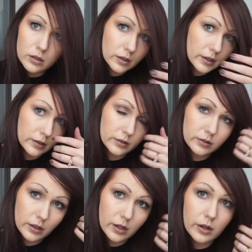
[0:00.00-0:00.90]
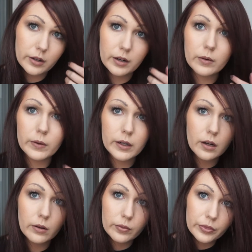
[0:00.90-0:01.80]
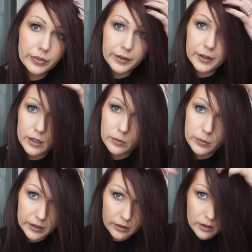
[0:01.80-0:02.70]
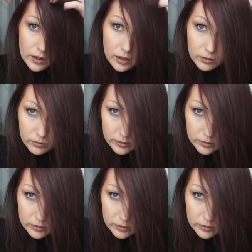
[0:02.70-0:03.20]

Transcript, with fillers: There, oh, there we go. There we go,